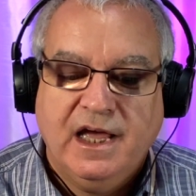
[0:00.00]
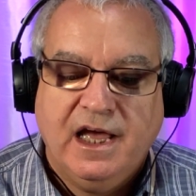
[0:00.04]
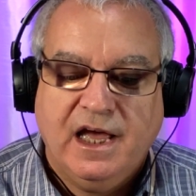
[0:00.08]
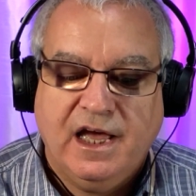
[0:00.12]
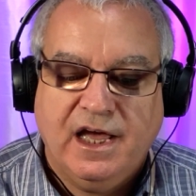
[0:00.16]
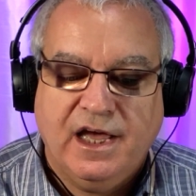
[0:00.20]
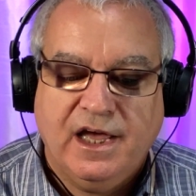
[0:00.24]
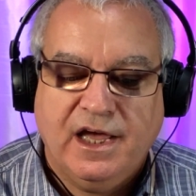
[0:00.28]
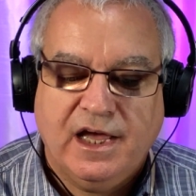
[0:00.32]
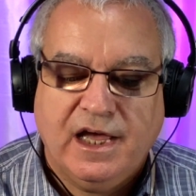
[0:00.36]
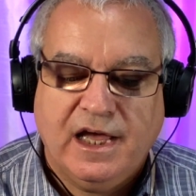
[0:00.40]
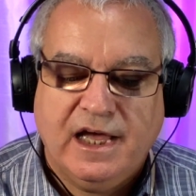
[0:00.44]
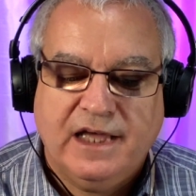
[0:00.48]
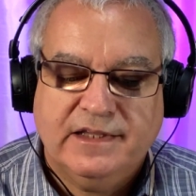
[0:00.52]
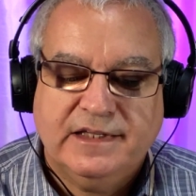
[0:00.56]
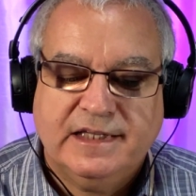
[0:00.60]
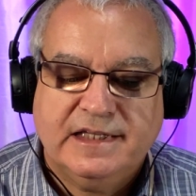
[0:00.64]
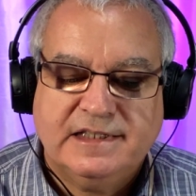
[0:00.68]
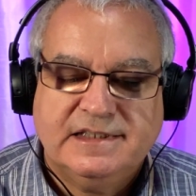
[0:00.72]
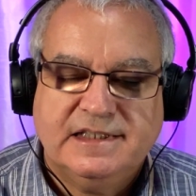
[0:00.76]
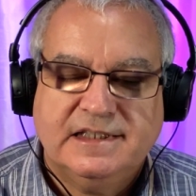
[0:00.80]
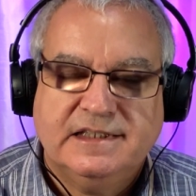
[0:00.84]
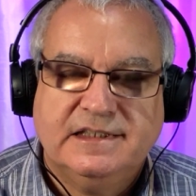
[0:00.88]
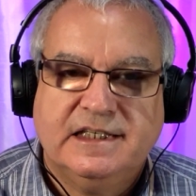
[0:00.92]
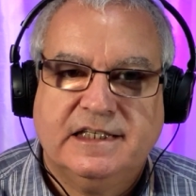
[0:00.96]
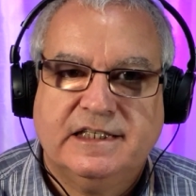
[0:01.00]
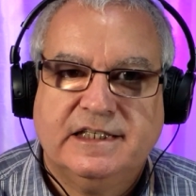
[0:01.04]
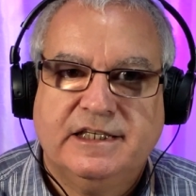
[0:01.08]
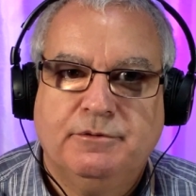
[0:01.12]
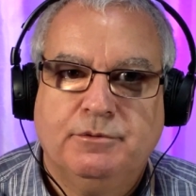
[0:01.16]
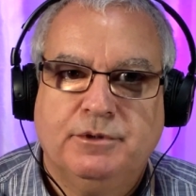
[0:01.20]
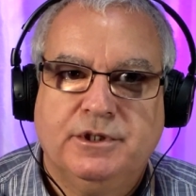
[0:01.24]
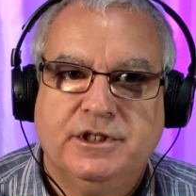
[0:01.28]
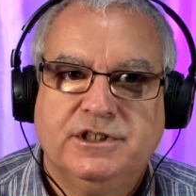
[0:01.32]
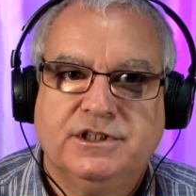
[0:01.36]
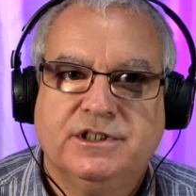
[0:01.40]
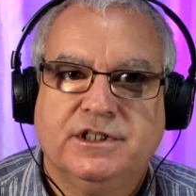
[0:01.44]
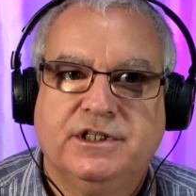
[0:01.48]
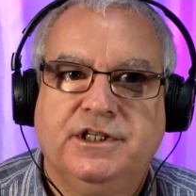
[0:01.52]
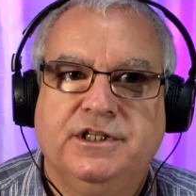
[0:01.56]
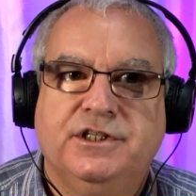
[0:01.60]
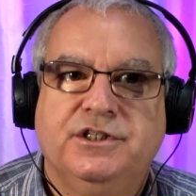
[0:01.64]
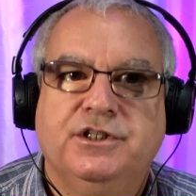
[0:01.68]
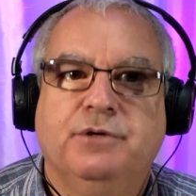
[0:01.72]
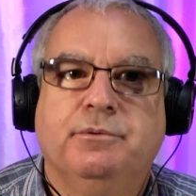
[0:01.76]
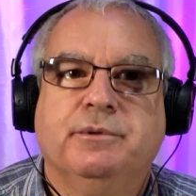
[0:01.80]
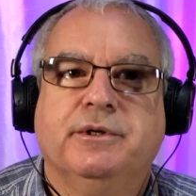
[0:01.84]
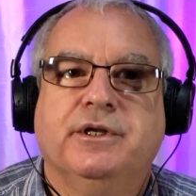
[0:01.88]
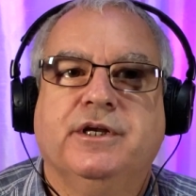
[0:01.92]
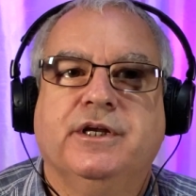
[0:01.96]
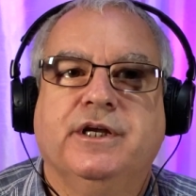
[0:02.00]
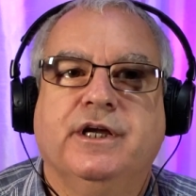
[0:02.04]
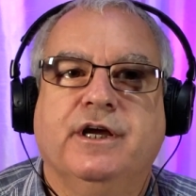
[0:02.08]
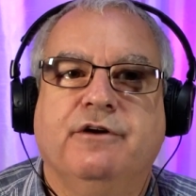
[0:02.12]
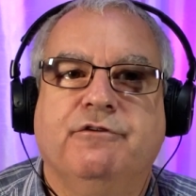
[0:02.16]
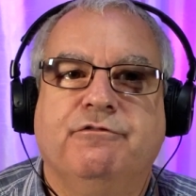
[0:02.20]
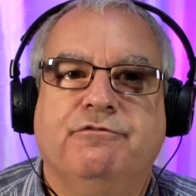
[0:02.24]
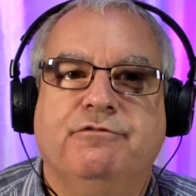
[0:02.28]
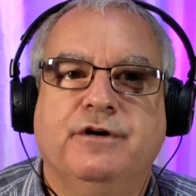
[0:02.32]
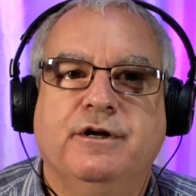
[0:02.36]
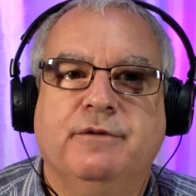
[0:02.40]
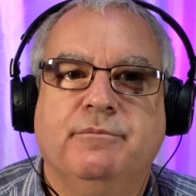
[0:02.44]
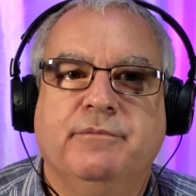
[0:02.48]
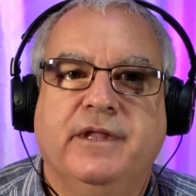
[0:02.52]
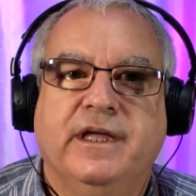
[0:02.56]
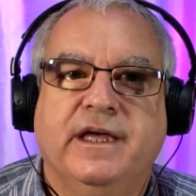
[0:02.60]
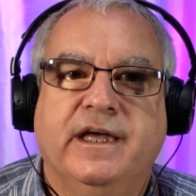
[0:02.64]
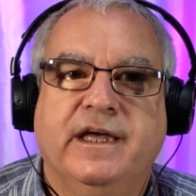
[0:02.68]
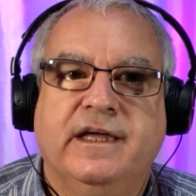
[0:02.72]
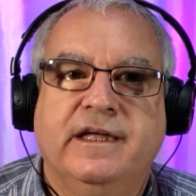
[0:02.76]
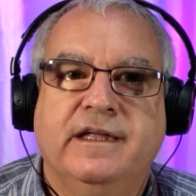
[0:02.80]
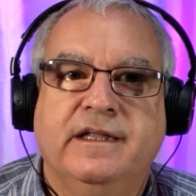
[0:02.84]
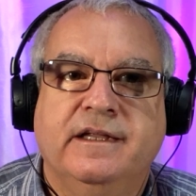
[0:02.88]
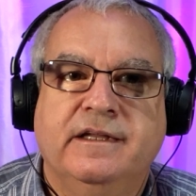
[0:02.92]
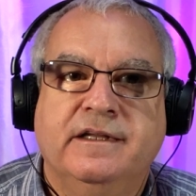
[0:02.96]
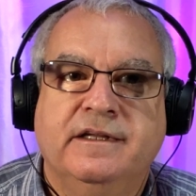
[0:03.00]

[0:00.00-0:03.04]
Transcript: and that's exactly what it's going to do. We're going to go from there